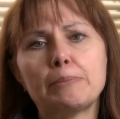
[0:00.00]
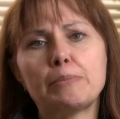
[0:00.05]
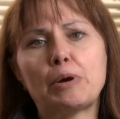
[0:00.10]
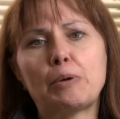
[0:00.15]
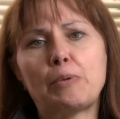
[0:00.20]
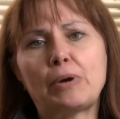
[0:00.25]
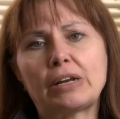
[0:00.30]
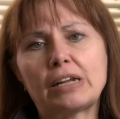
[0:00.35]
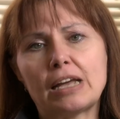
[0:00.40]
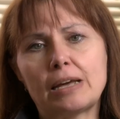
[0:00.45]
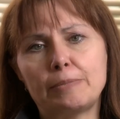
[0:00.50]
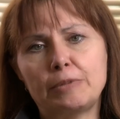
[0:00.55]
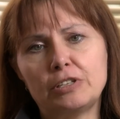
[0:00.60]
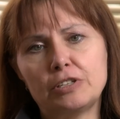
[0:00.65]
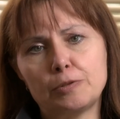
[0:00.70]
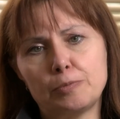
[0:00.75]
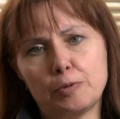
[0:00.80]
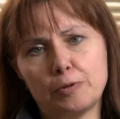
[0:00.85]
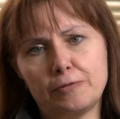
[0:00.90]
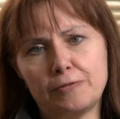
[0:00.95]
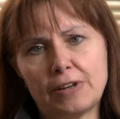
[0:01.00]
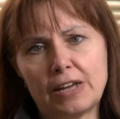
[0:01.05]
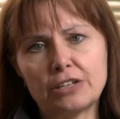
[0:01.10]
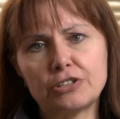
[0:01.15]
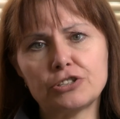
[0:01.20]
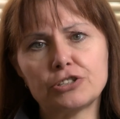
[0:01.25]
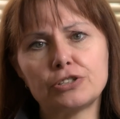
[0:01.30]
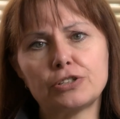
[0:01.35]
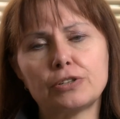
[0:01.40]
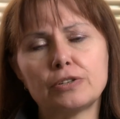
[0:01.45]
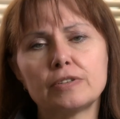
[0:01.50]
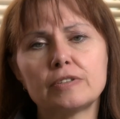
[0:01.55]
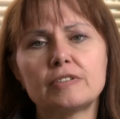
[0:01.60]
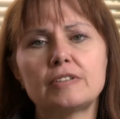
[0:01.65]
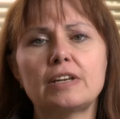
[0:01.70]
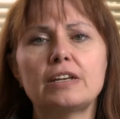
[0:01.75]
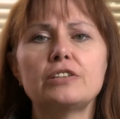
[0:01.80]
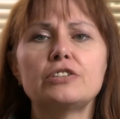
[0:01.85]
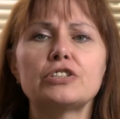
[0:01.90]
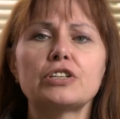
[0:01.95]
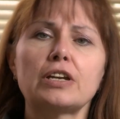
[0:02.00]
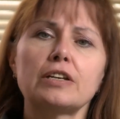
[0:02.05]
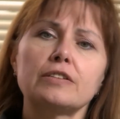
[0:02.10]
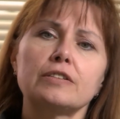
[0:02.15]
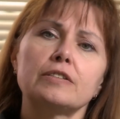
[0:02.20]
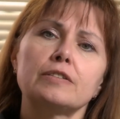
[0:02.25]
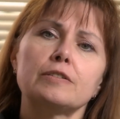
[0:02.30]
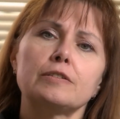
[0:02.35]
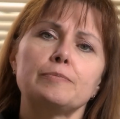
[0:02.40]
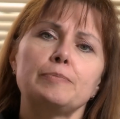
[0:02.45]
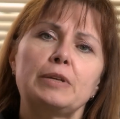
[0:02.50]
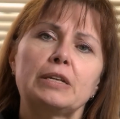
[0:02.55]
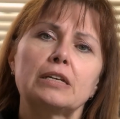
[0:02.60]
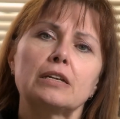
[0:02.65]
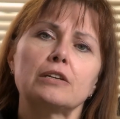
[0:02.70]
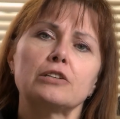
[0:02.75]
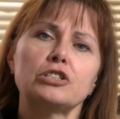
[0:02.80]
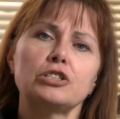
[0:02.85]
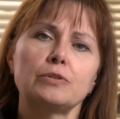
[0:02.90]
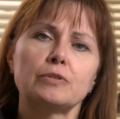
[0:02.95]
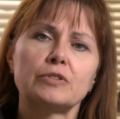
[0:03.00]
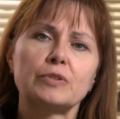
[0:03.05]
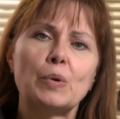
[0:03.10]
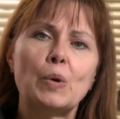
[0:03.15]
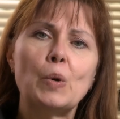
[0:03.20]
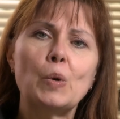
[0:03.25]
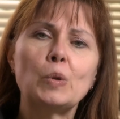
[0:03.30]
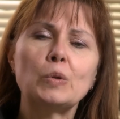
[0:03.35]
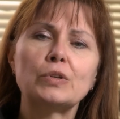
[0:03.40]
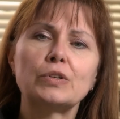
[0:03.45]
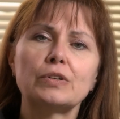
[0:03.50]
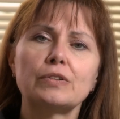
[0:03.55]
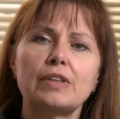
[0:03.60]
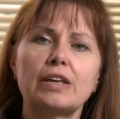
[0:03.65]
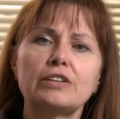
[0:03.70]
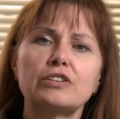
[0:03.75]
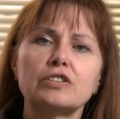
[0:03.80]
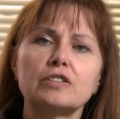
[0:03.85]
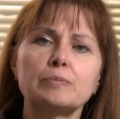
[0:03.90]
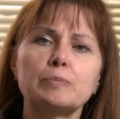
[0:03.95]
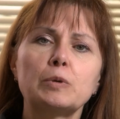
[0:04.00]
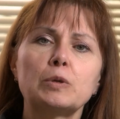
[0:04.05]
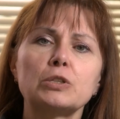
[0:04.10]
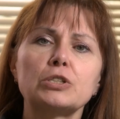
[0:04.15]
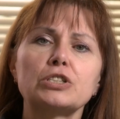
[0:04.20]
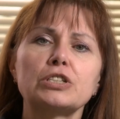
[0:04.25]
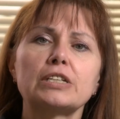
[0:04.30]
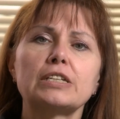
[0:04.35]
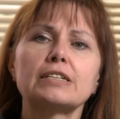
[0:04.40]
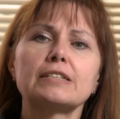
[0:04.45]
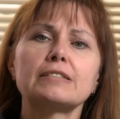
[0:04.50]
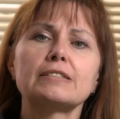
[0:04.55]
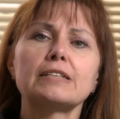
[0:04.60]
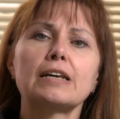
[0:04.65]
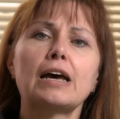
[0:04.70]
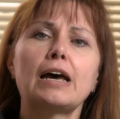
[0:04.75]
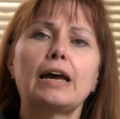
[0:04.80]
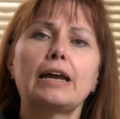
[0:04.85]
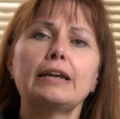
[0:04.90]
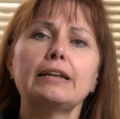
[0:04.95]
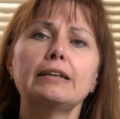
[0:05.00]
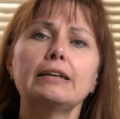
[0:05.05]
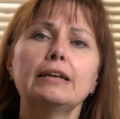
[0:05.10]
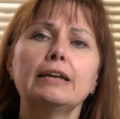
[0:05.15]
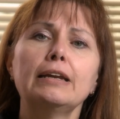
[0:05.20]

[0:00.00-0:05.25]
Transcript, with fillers: But when coming to professionals, they just, because she was older, they just pushed it aside.